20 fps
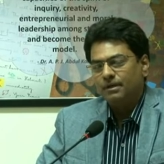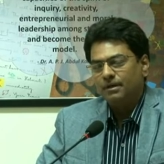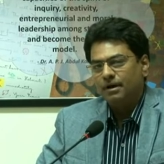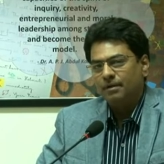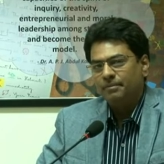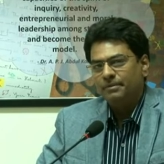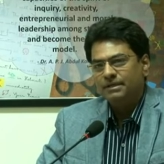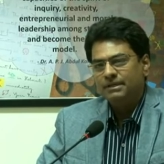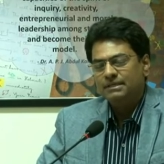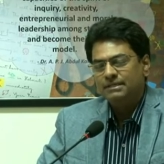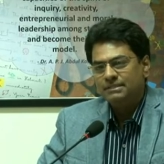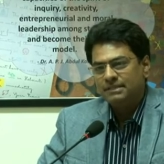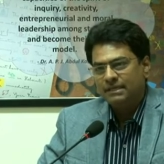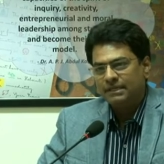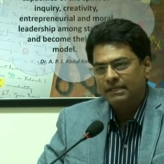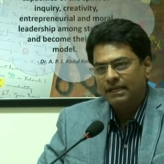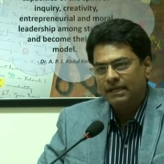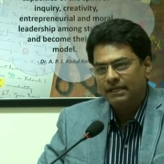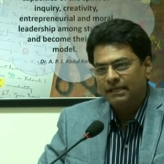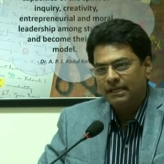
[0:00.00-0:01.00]
Americans
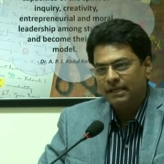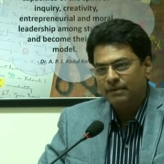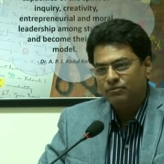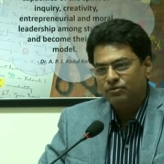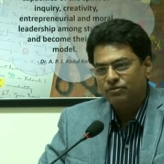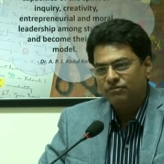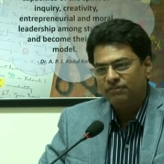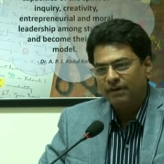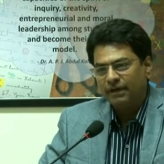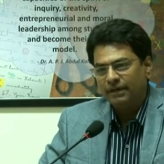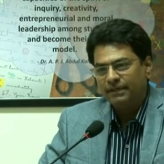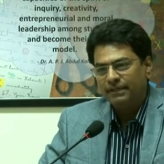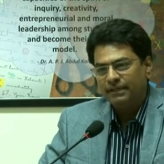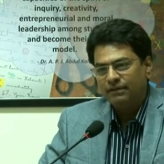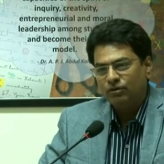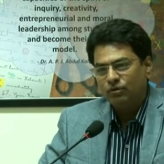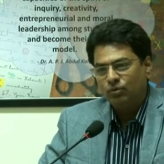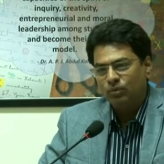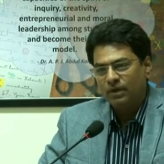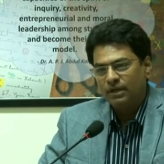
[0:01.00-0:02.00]
at that time were
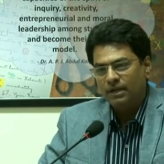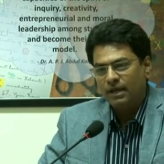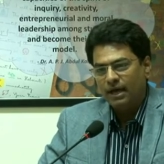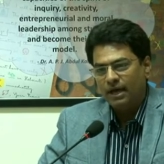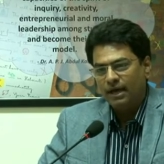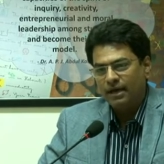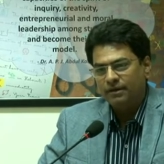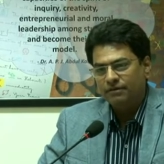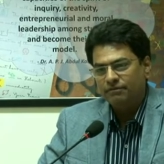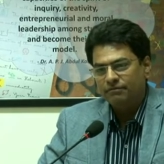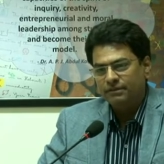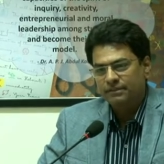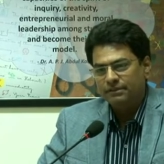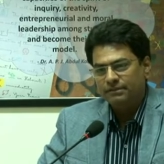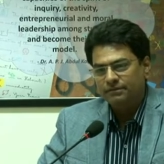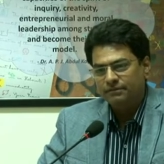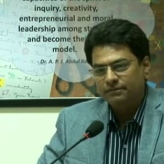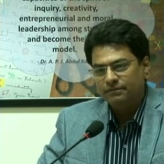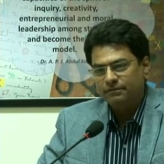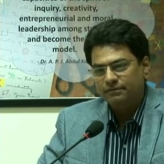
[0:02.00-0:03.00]
fighting on one hand
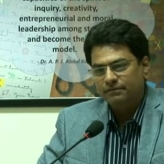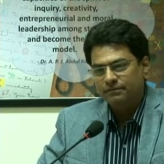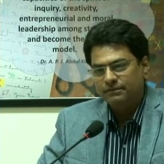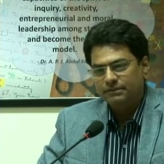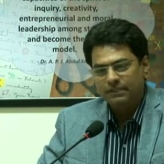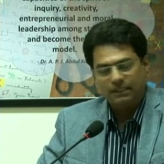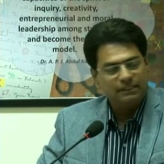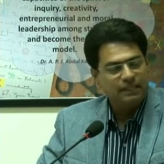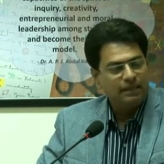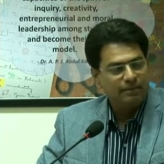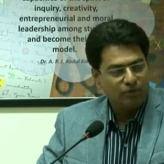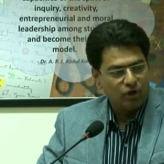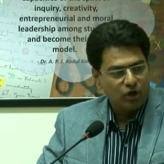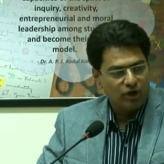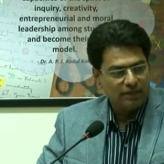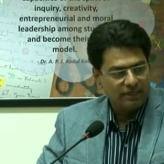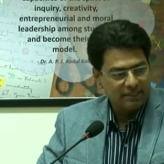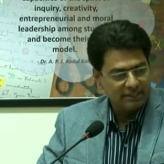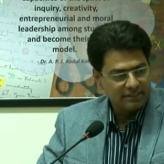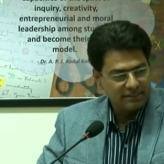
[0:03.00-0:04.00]
with Saddam
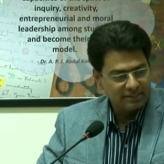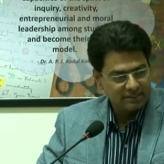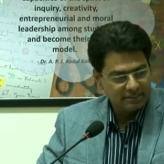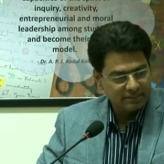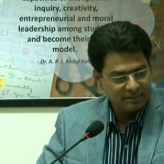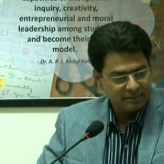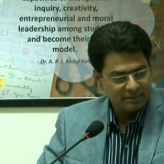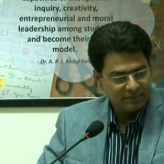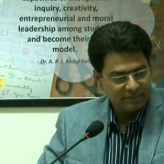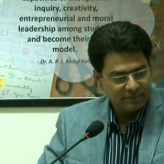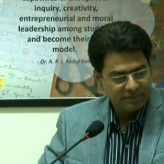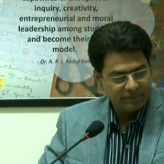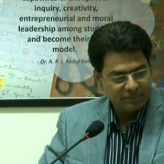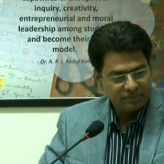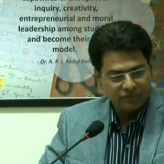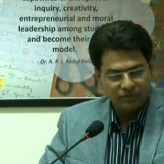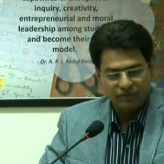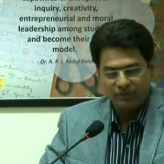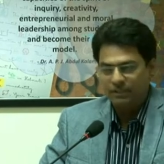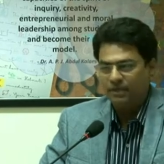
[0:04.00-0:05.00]
loyalists.
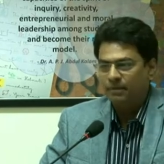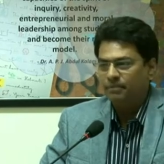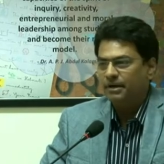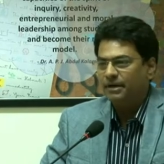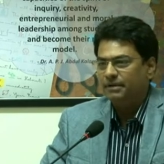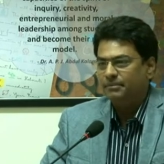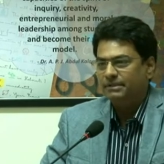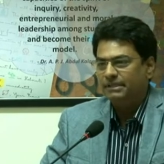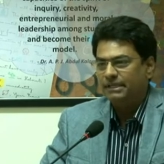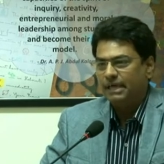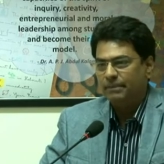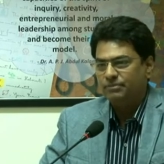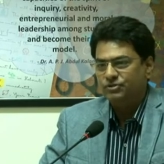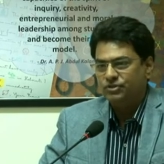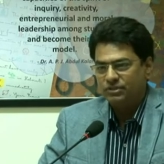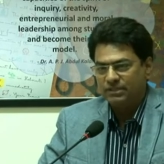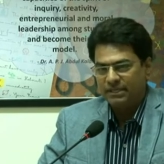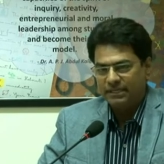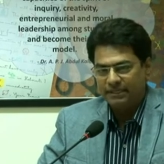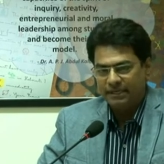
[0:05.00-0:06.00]
Saddam had been
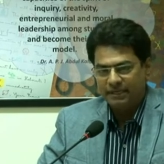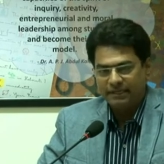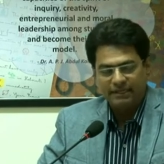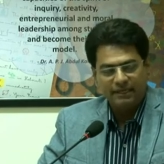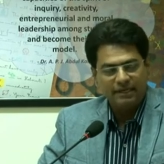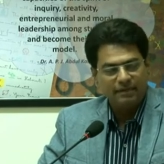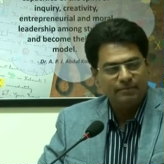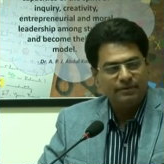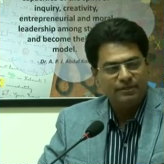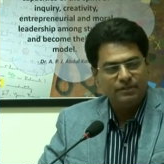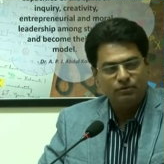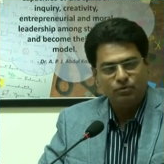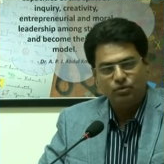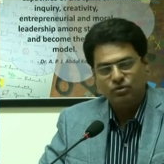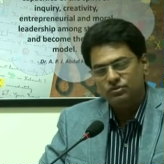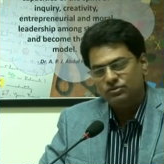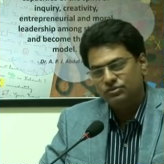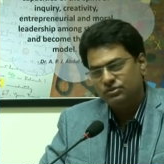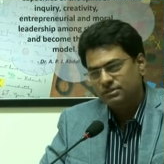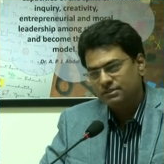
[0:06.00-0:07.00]
captured at that time and he
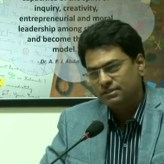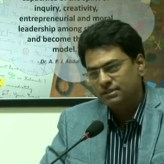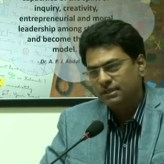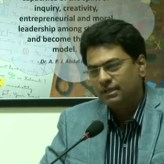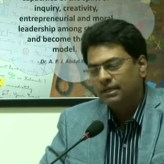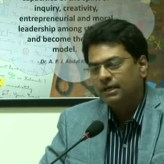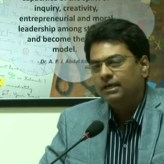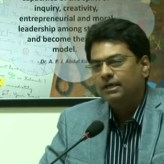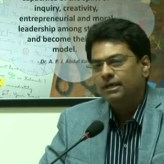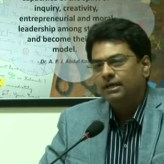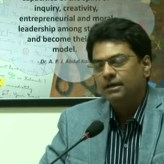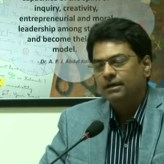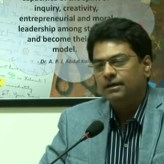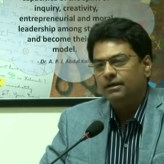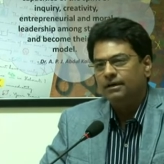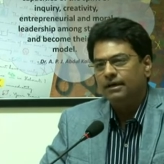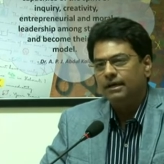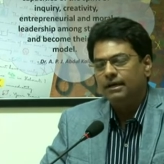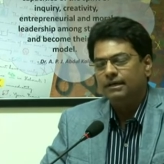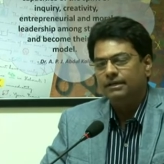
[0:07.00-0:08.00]
was
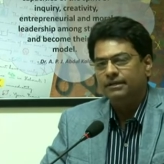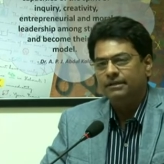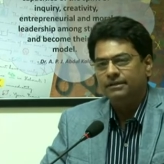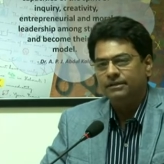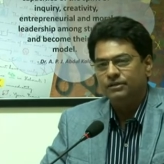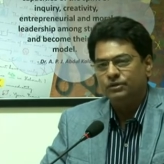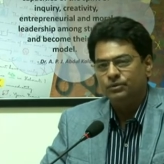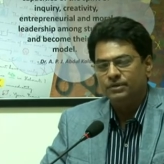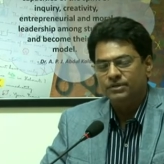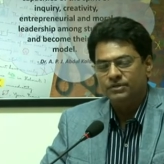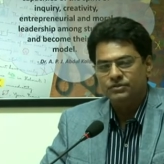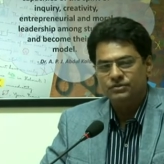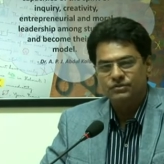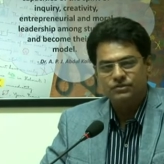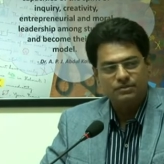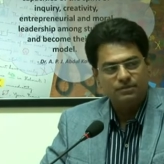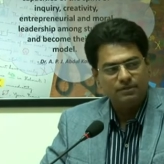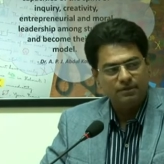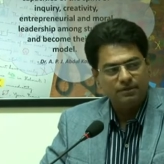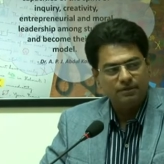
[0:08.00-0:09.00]
held in a
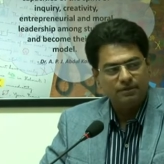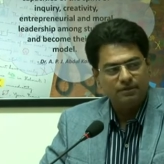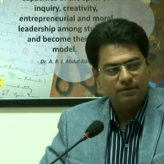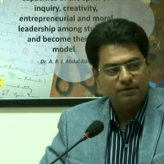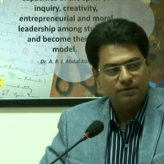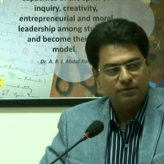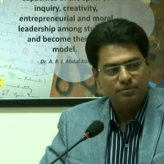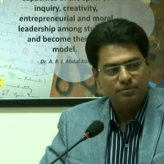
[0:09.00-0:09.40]
US uh,